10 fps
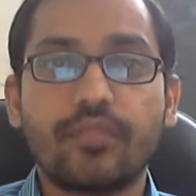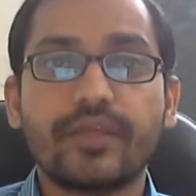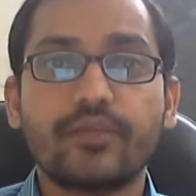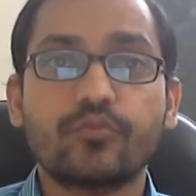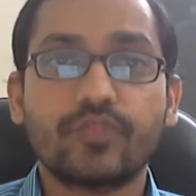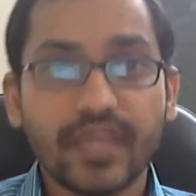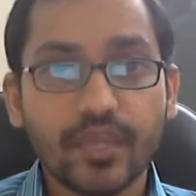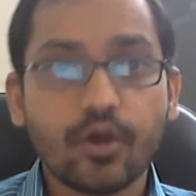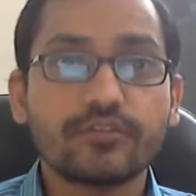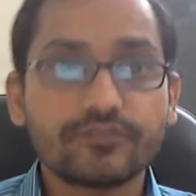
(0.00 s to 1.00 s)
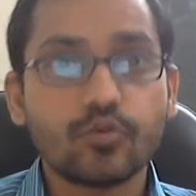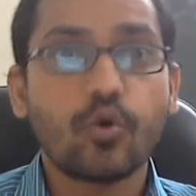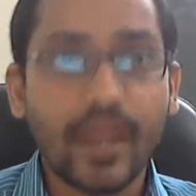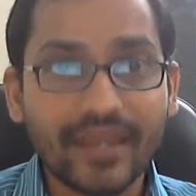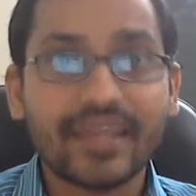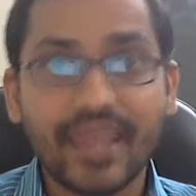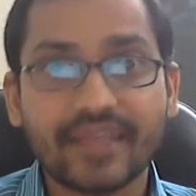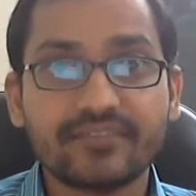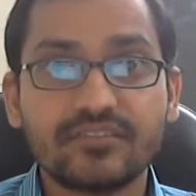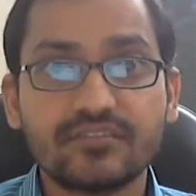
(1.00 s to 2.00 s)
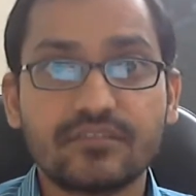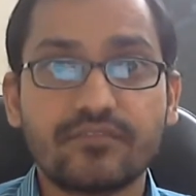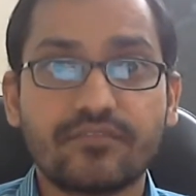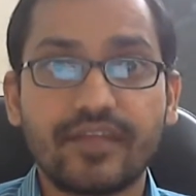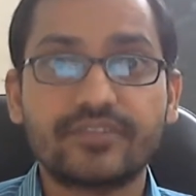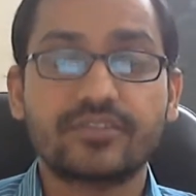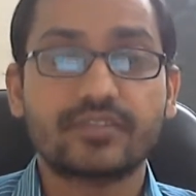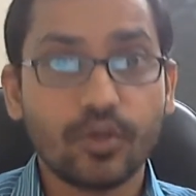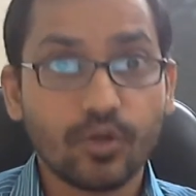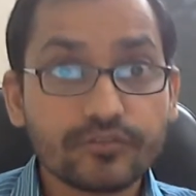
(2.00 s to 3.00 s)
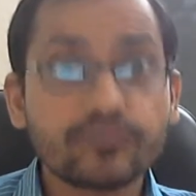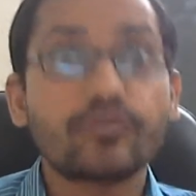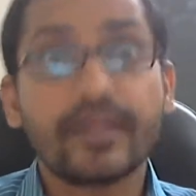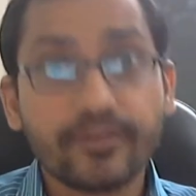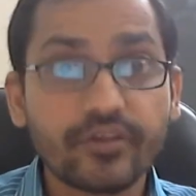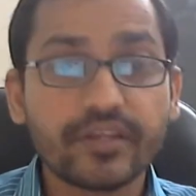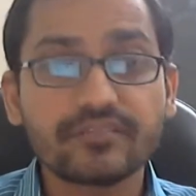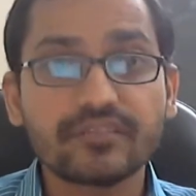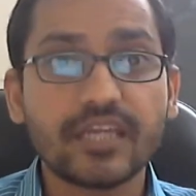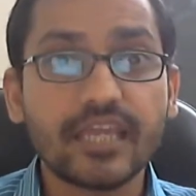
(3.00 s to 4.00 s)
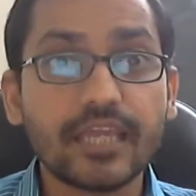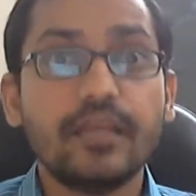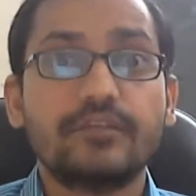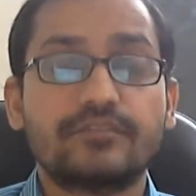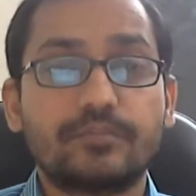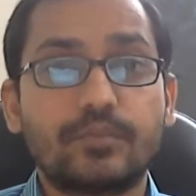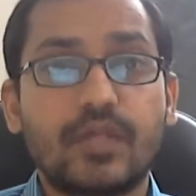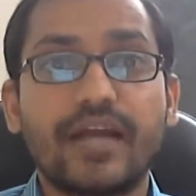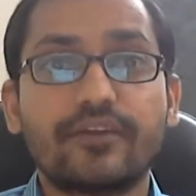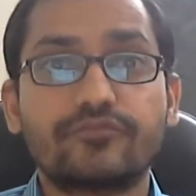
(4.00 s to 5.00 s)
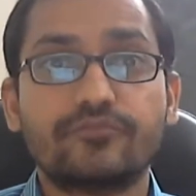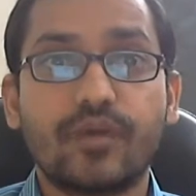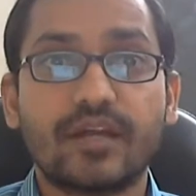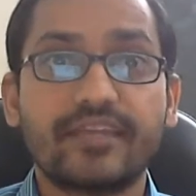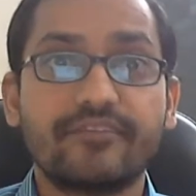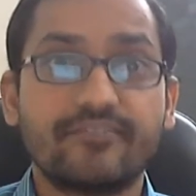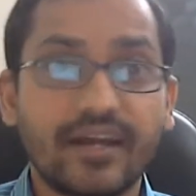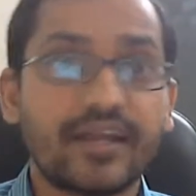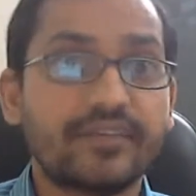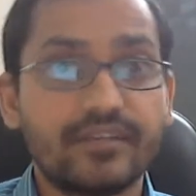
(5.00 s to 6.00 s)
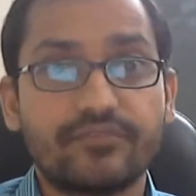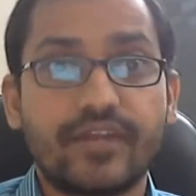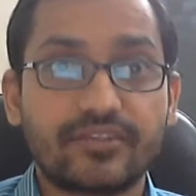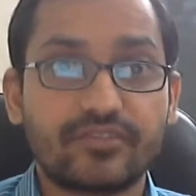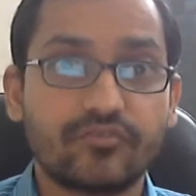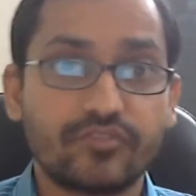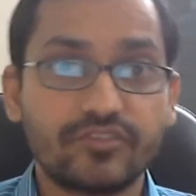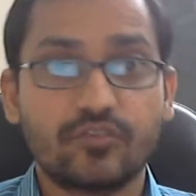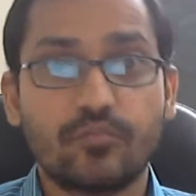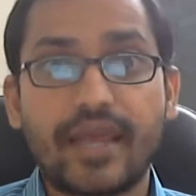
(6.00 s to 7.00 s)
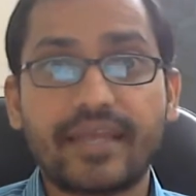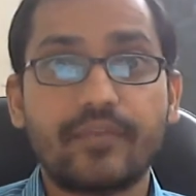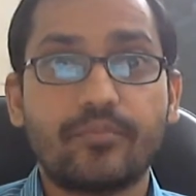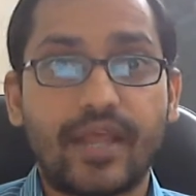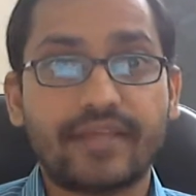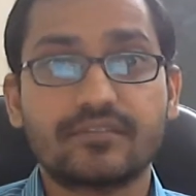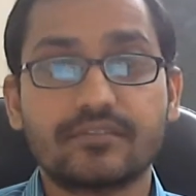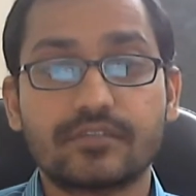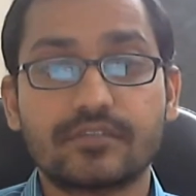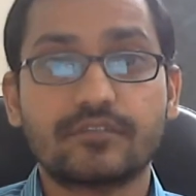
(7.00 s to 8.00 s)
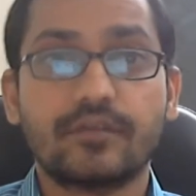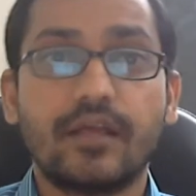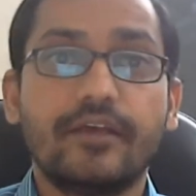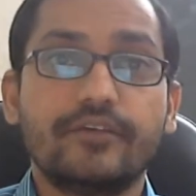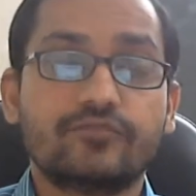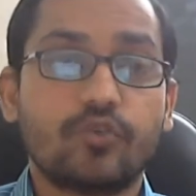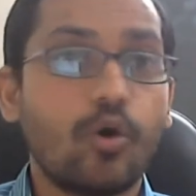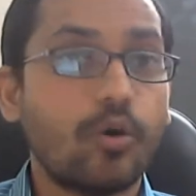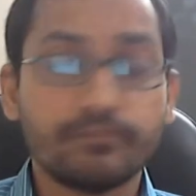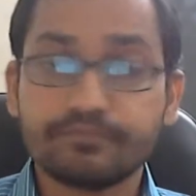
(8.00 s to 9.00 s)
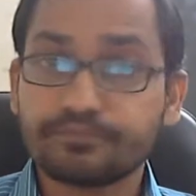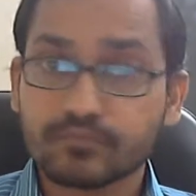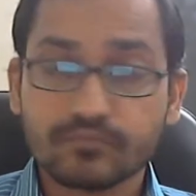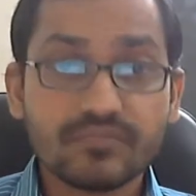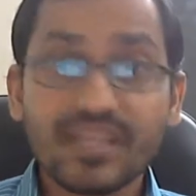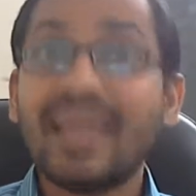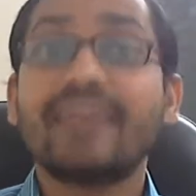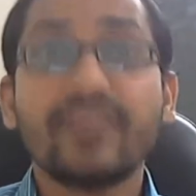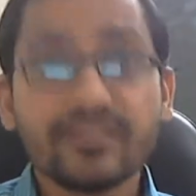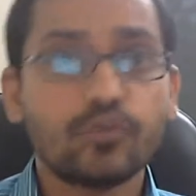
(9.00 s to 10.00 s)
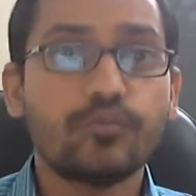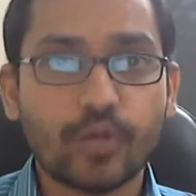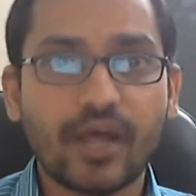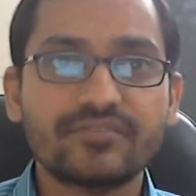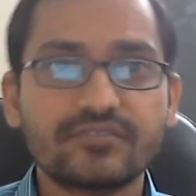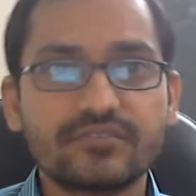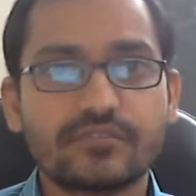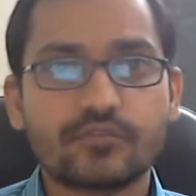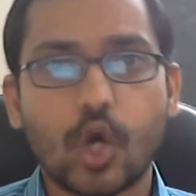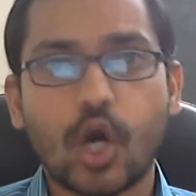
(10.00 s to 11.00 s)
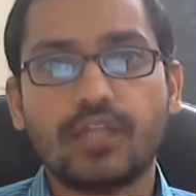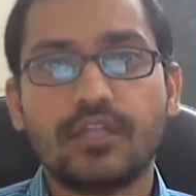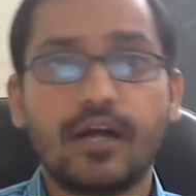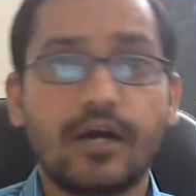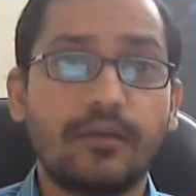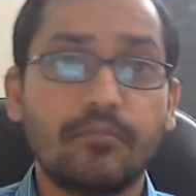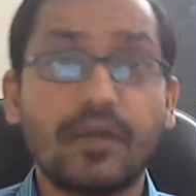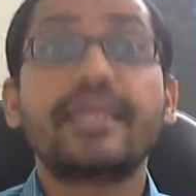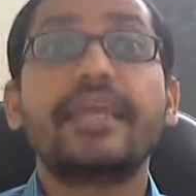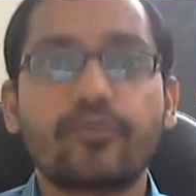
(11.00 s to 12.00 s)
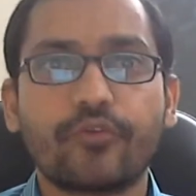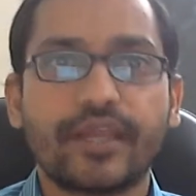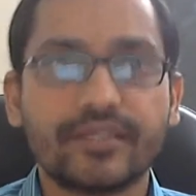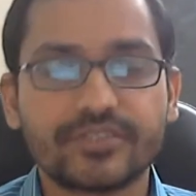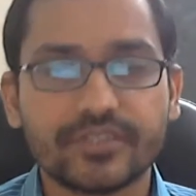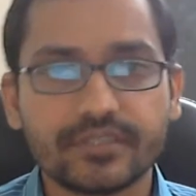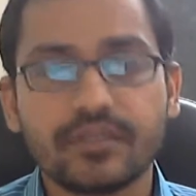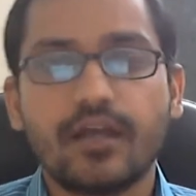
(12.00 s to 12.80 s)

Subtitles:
they do, they also enhance this inflation. They also increase the supply of money via their fractional reserve banking practices. So, and this whole process is called money creation